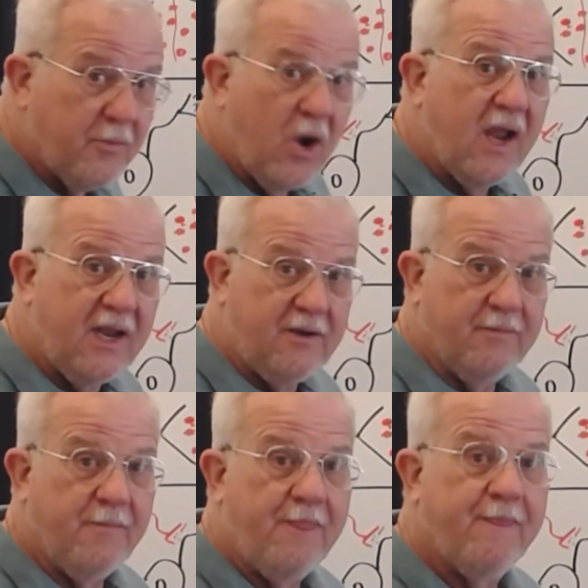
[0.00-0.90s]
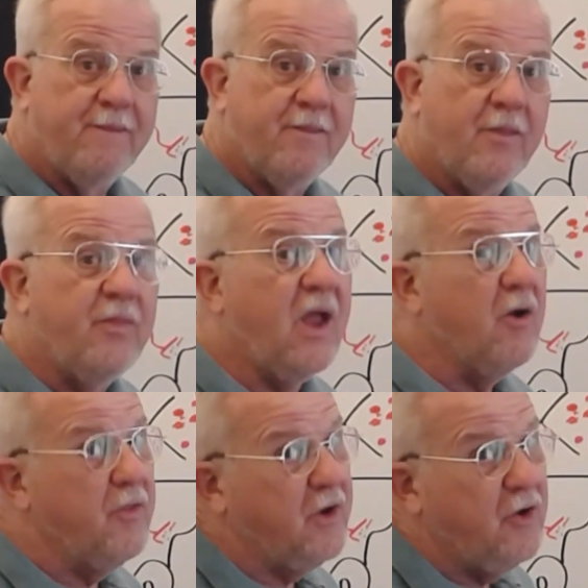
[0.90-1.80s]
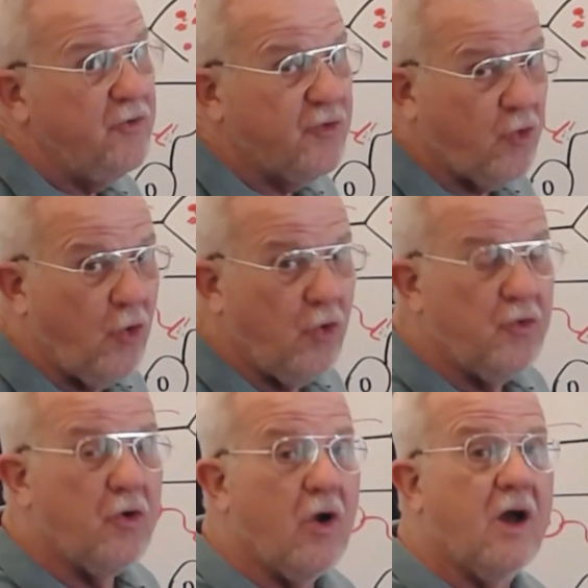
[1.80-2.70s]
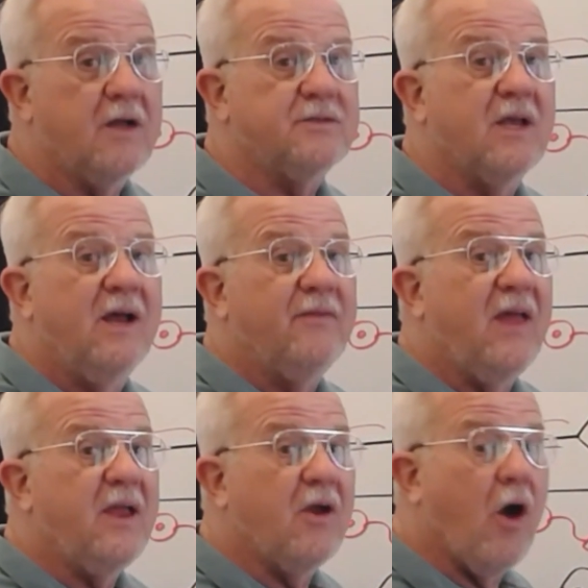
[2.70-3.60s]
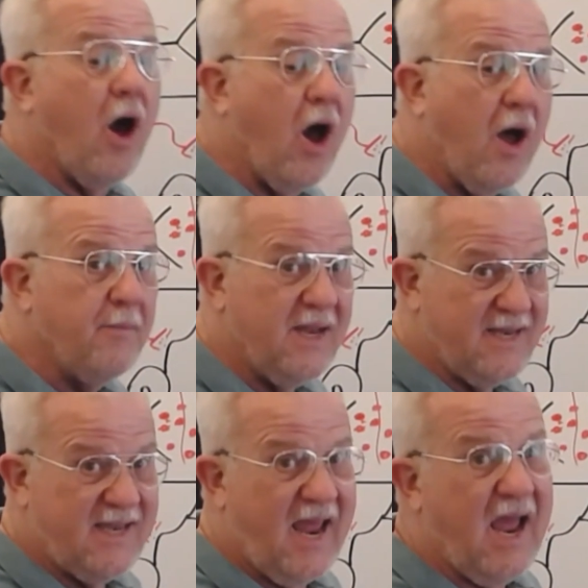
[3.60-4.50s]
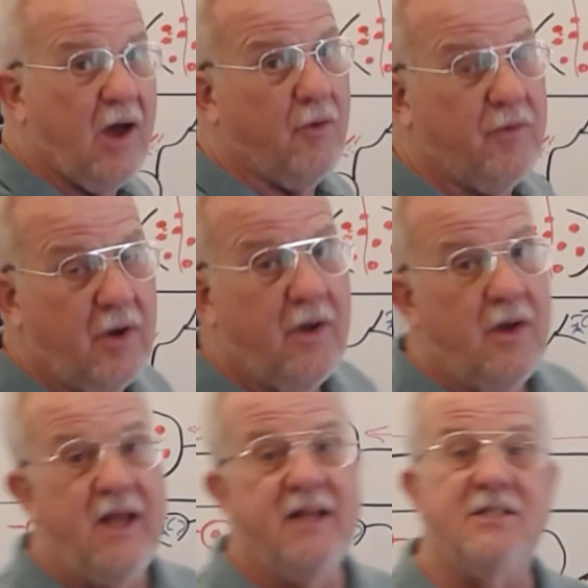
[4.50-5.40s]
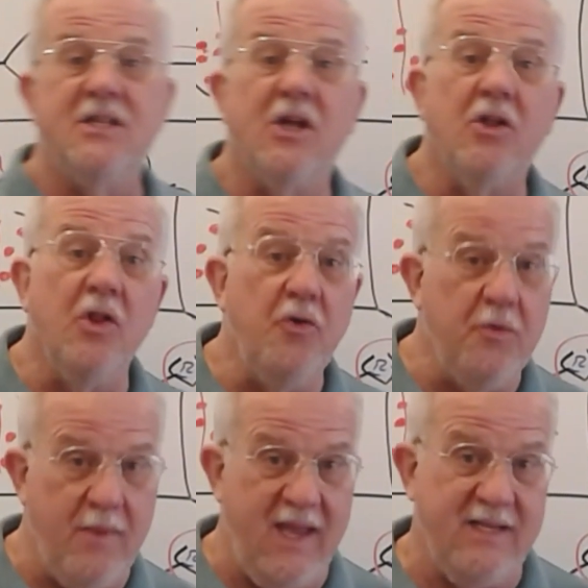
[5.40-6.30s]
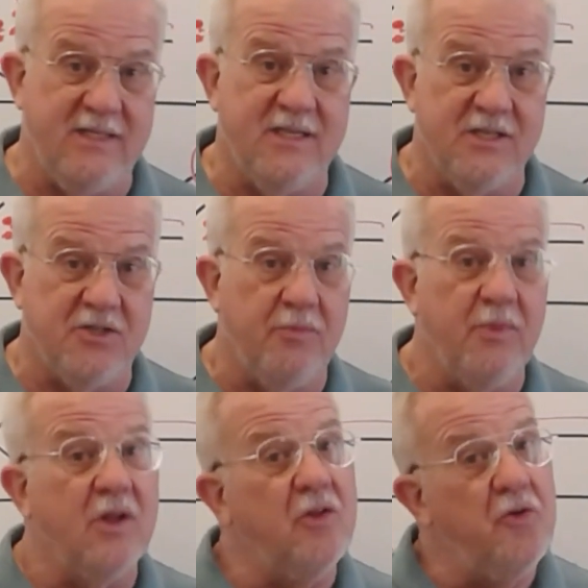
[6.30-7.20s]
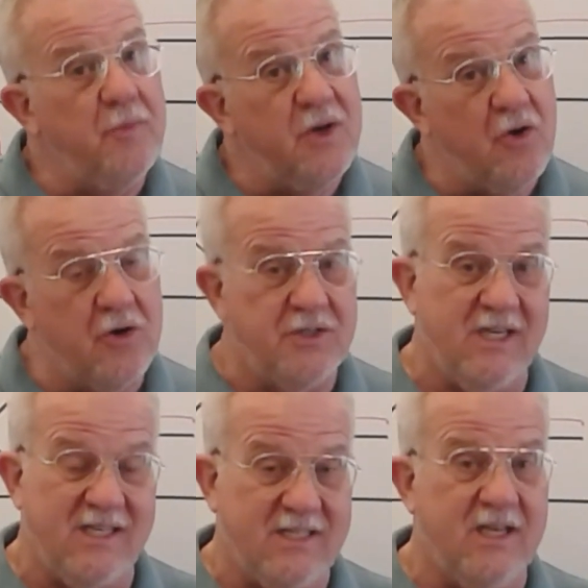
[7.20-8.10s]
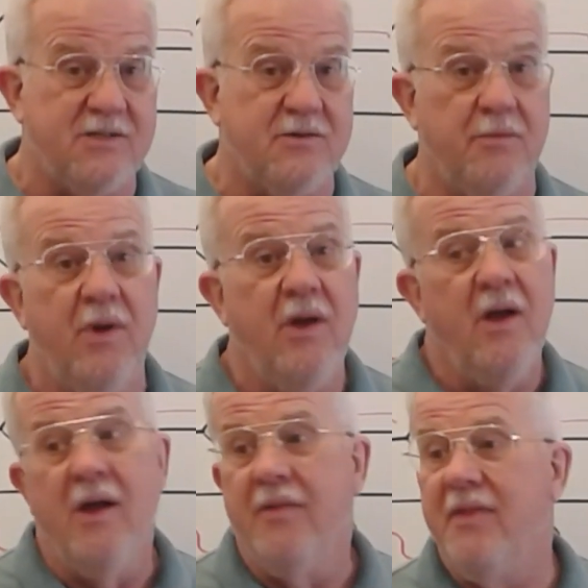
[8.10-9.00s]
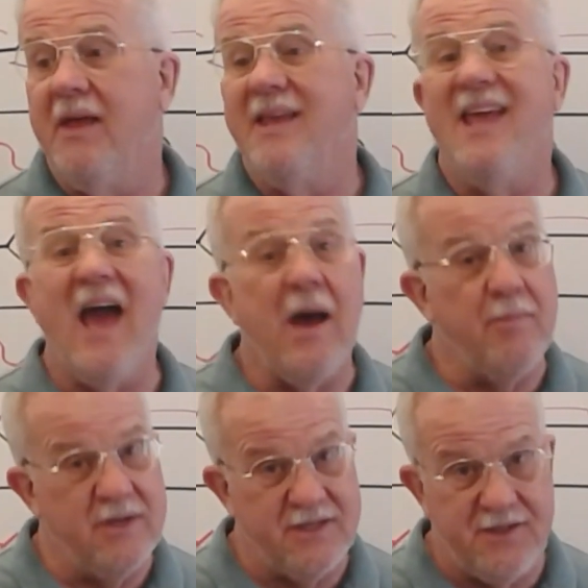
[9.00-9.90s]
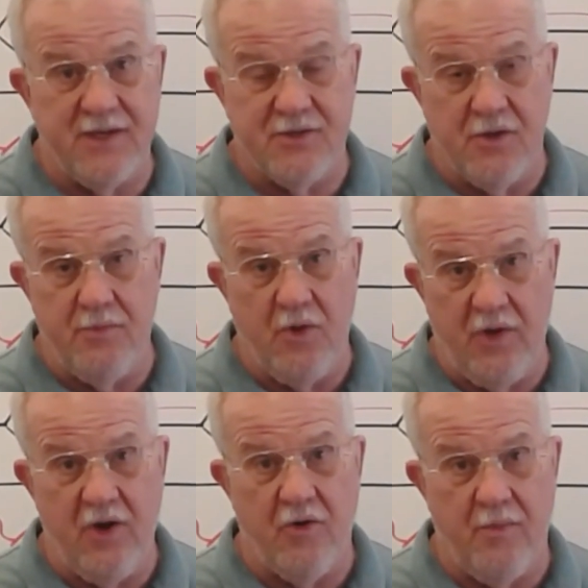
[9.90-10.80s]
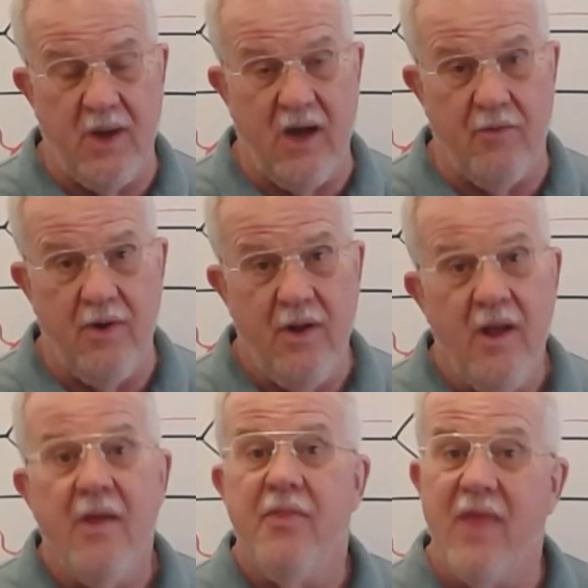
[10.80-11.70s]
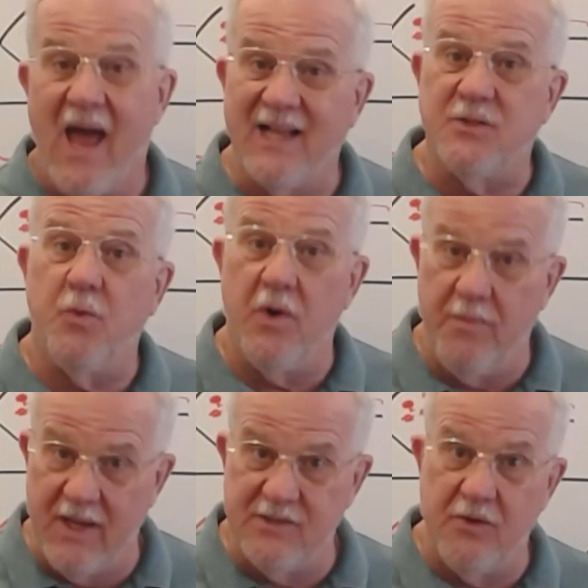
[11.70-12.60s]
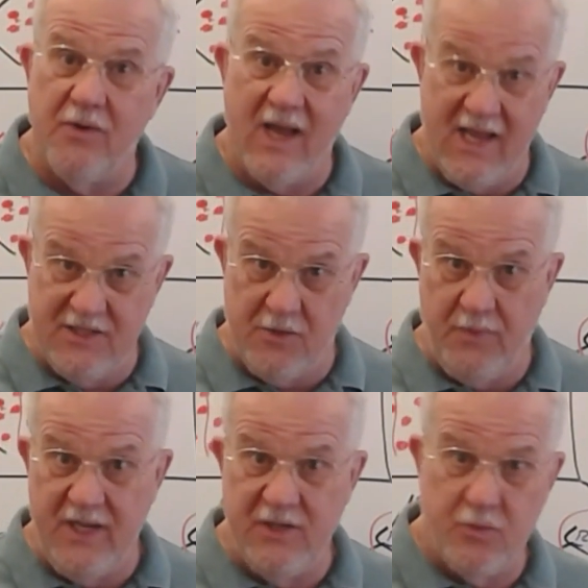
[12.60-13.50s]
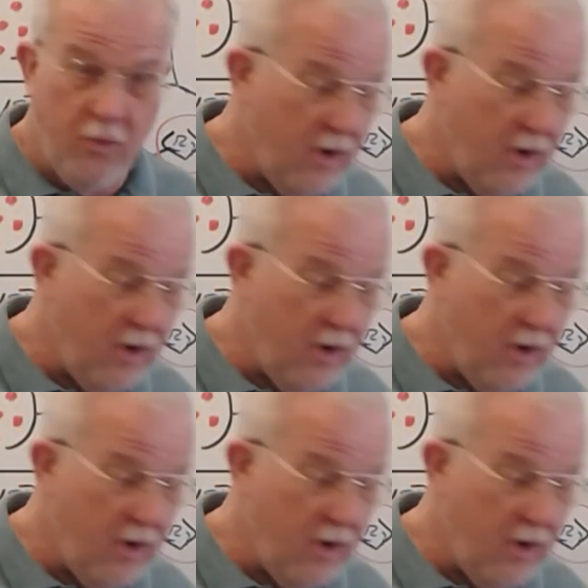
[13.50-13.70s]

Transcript: the brain. They are the control neurons. They calm it down. It's the glutamate system, the glutaminergic system, the GABA system you'll hear about. That's where benzodiazepines